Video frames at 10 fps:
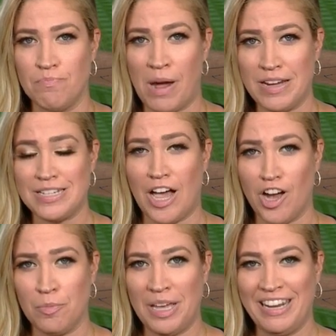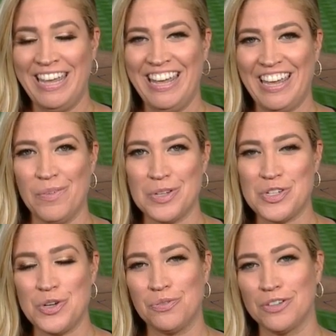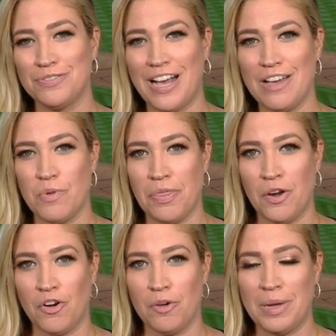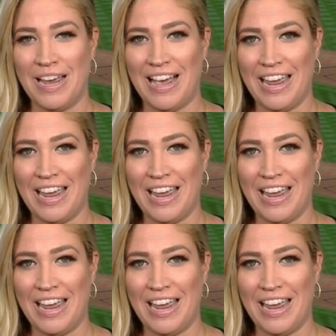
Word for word: Mike Tauchman. He was two for five with an RBI.